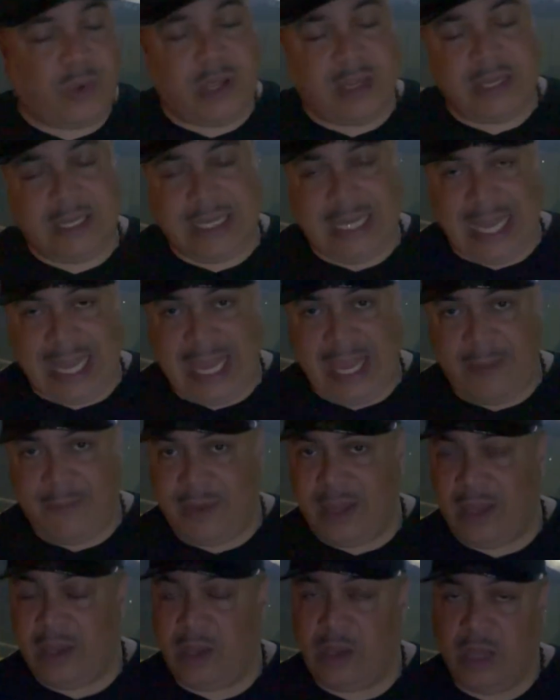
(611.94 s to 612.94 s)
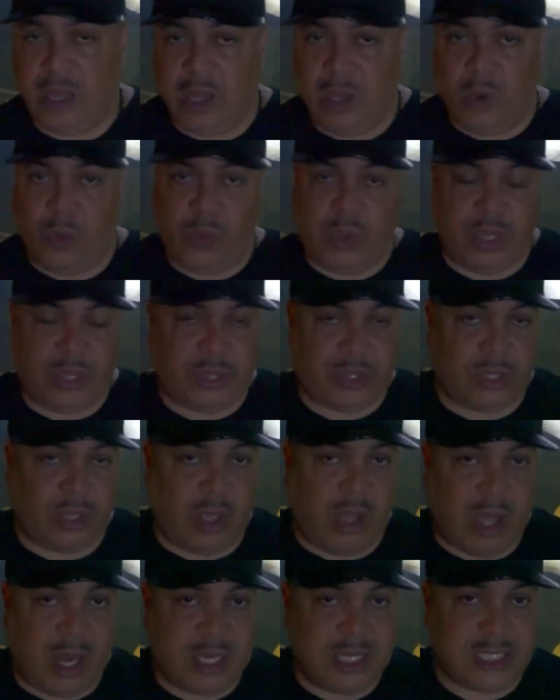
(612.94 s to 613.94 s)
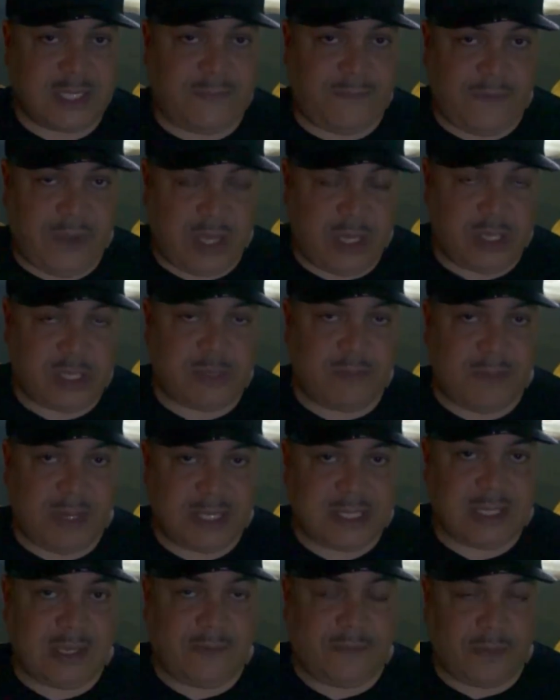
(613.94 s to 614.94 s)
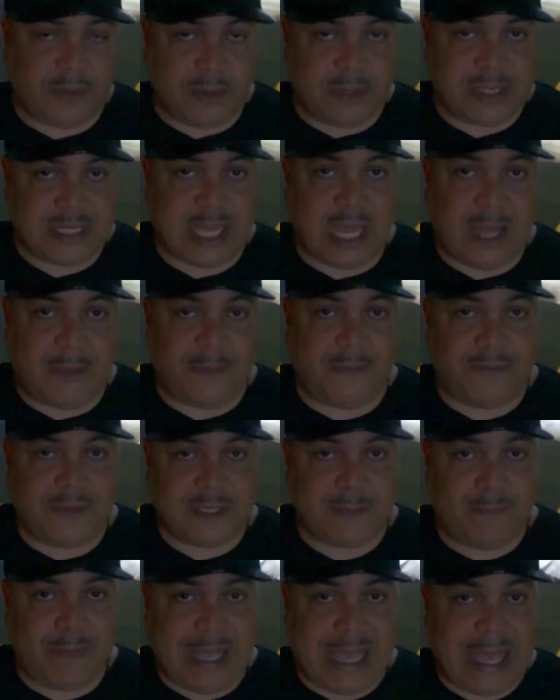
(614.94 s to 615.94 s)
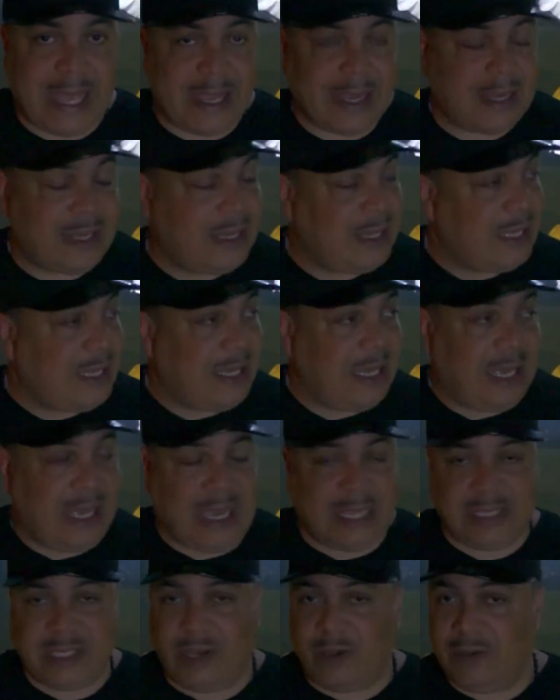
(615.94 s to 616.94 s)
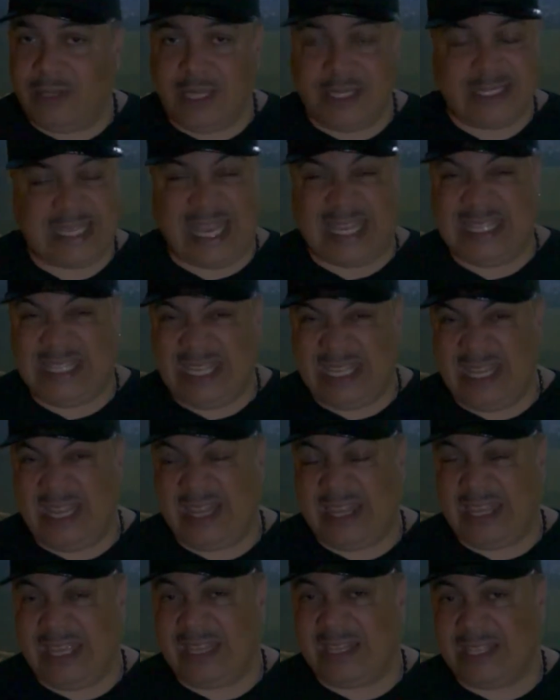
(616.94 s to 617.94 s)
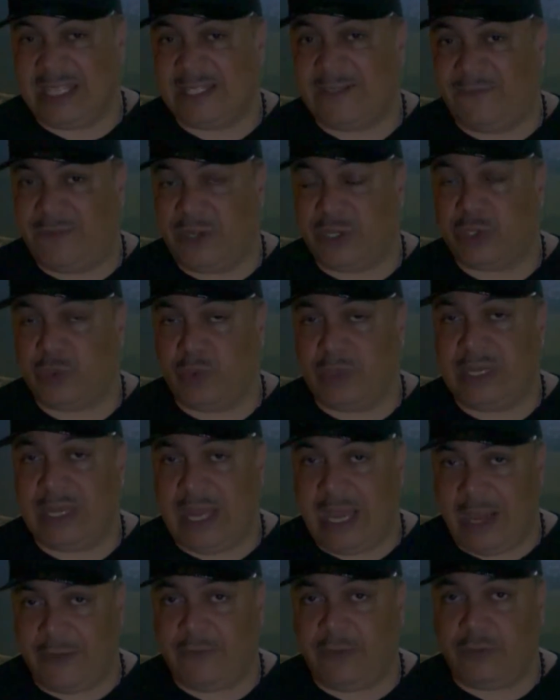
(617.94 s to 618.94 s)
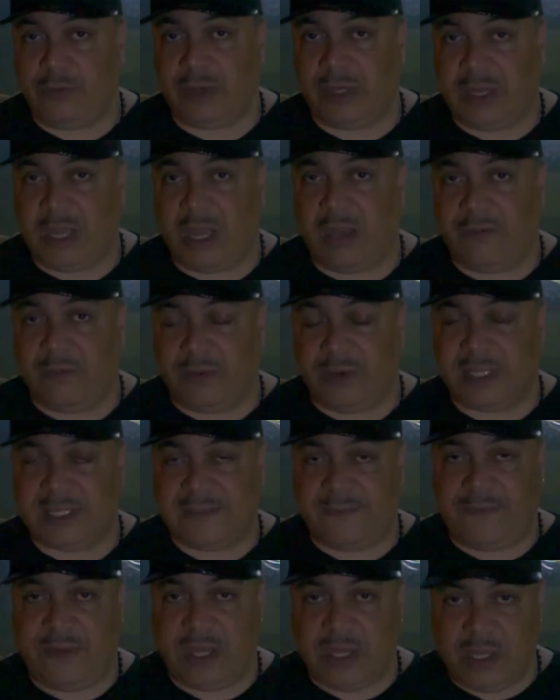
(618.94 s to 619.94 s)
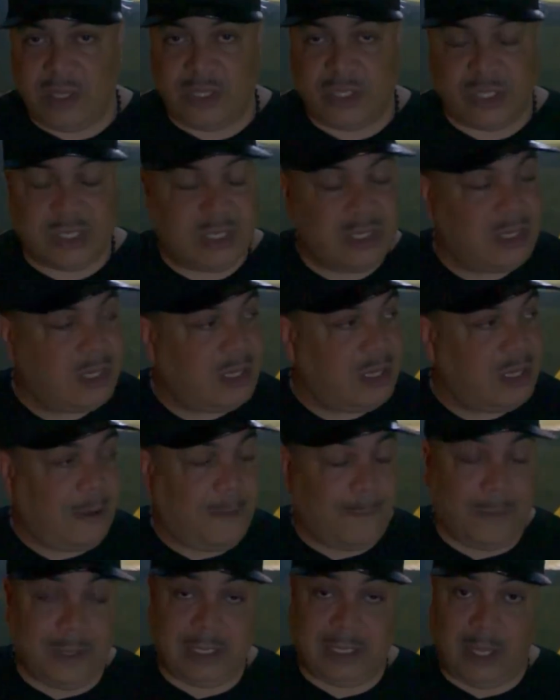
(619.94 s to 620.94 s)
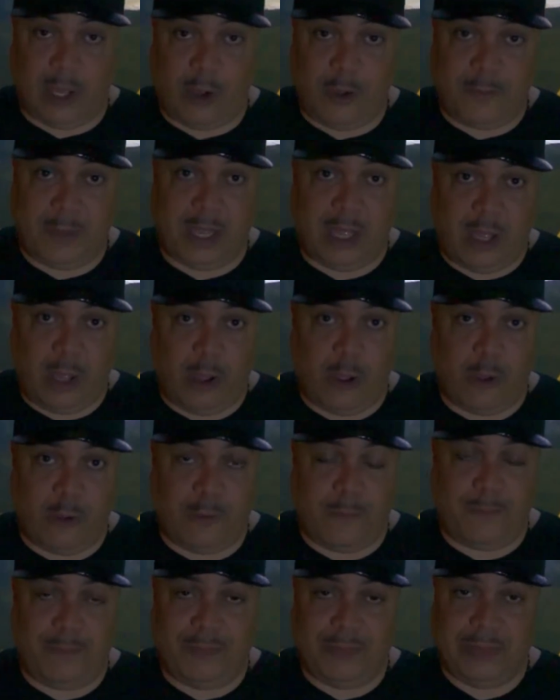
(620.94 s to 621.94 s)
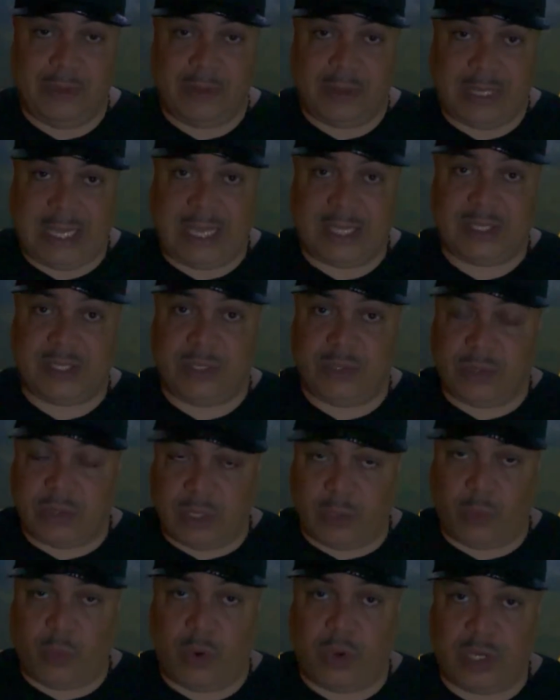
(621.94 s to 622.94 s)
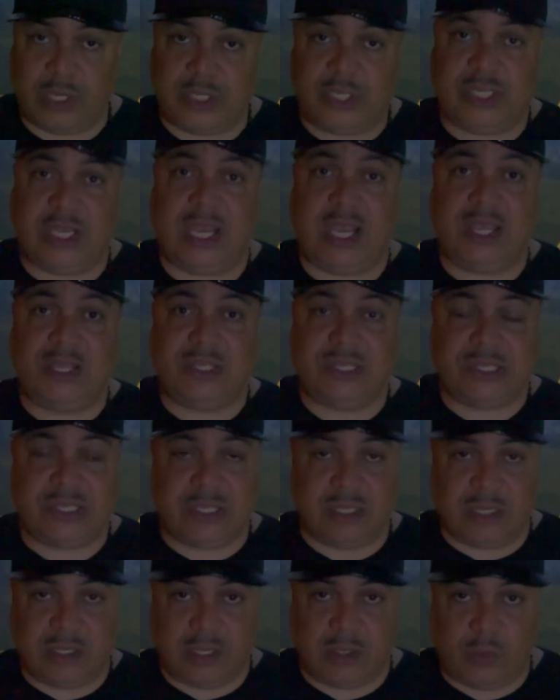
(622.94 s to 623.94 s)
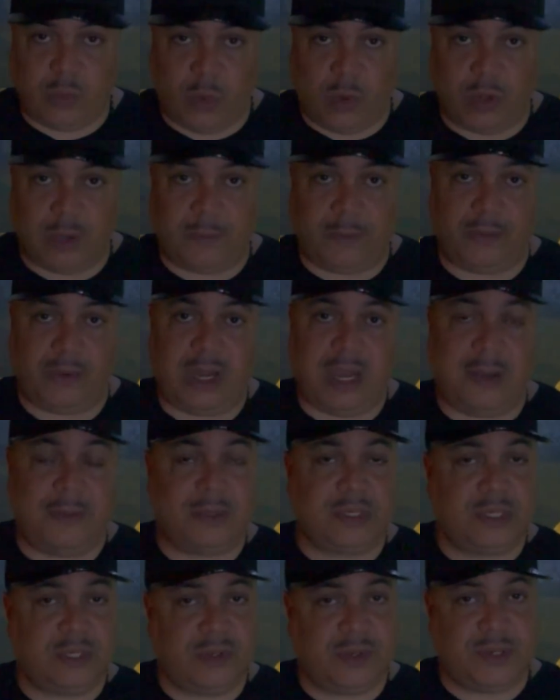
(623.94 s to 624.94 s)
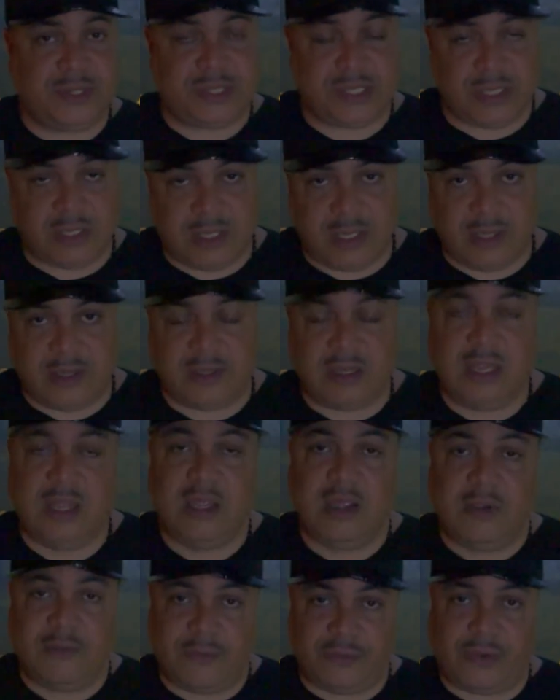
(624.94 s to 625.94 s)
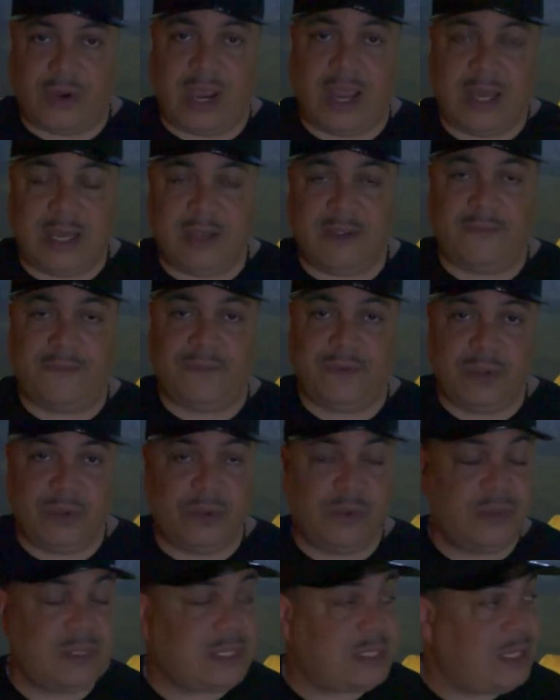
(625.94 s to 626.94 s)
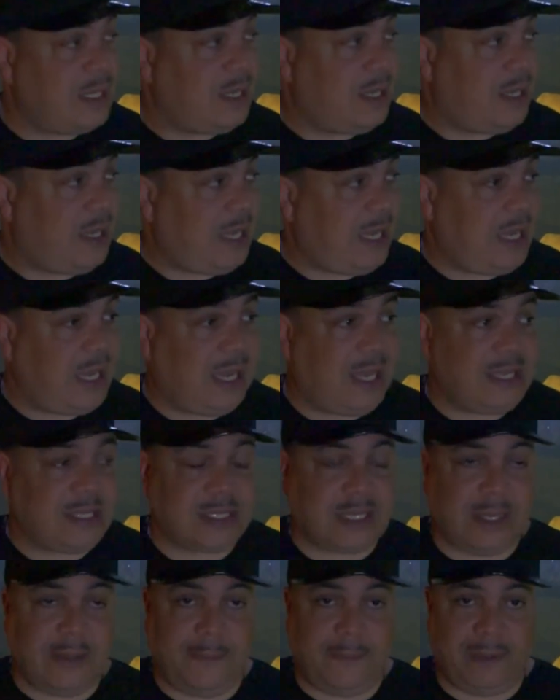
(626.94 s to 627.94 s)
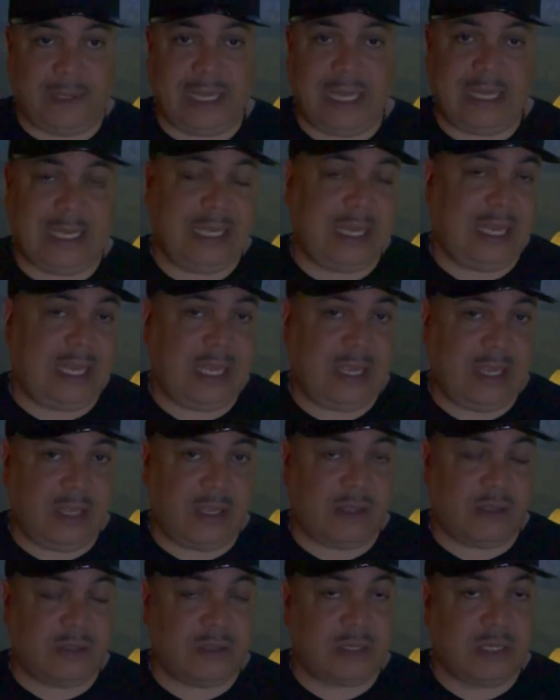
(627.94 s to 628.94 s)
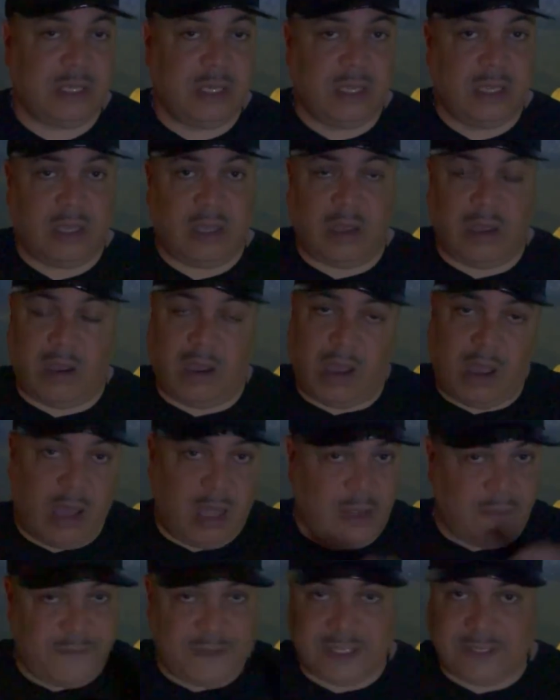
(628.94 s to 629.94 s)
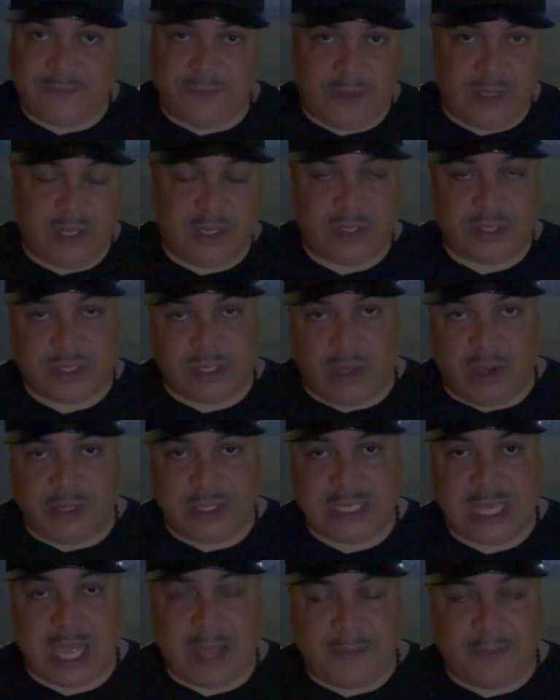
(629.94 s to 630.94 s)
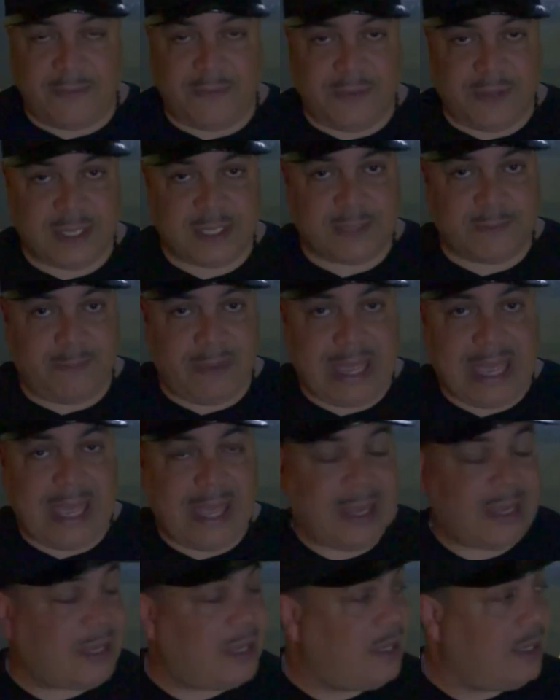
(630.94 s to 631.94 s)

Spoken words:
one came in with all his finnage missing from the top of his back. I told Liz I didn't think this fish would ever recover its finnage, but lo and behold, thanks to the water changes and the good water parameters and a good variety of foods, he has completely healed all of his finnage on top of his back.